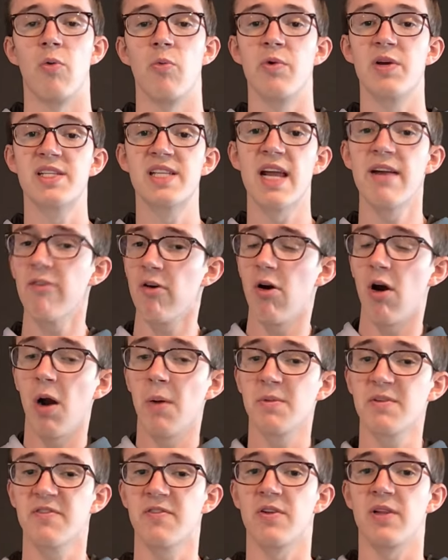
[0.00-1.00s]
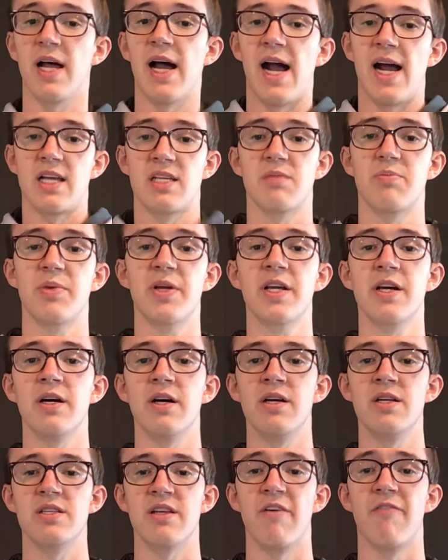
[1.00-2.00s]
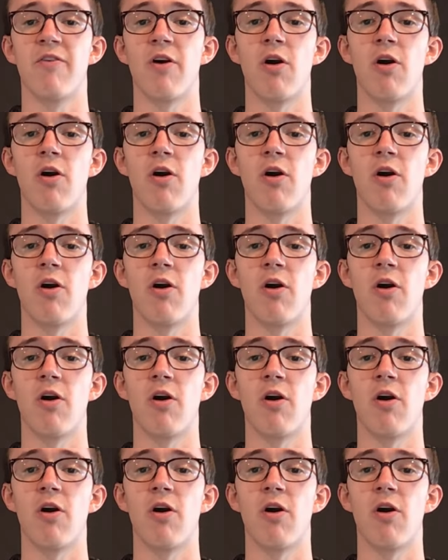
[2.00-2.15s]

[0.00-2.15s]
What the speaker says: We save our arms for last because if